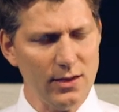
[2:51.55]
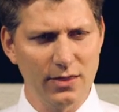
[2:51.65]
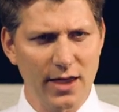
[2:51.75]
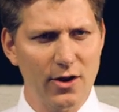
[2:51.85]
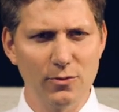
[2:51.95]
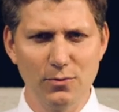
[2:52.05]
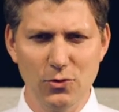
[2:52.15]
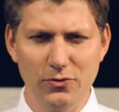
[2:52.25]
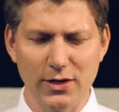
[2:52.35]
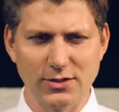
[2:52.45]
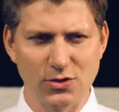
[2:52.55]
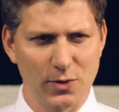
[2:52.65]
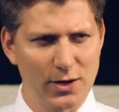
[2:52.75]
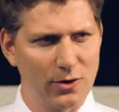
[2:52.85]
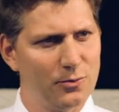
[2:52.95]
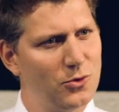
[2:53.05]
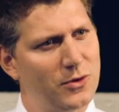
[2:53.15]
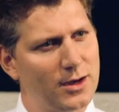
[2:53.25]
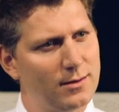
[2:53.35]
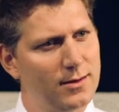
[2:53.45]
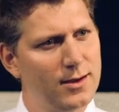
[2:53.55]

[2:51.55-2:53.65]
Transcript: They aren't moving, so we aren't moving.